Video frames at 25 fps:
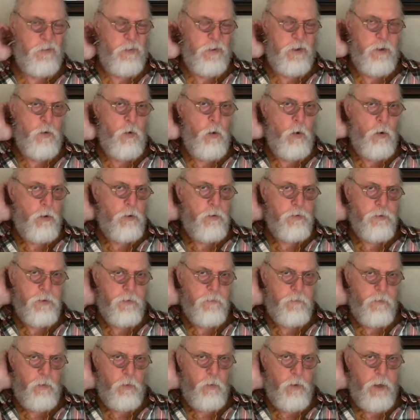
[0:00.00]
3/4
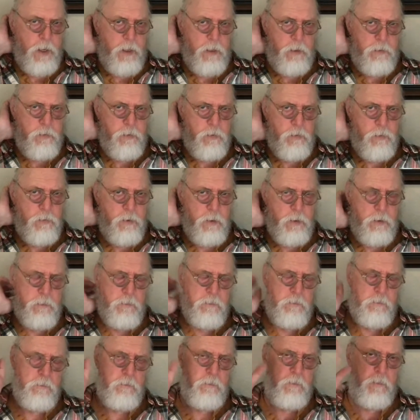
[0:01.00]
of the way through
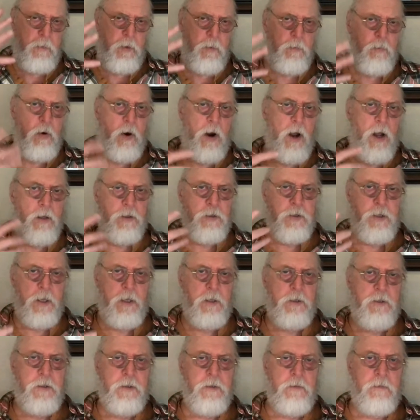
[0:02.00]
the
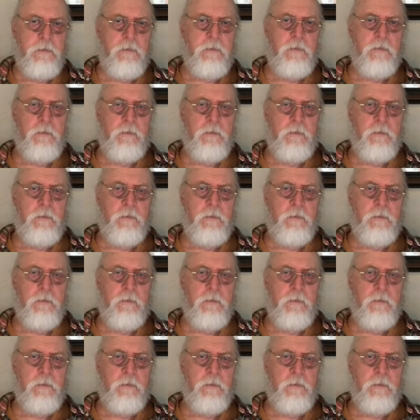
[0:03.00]
process.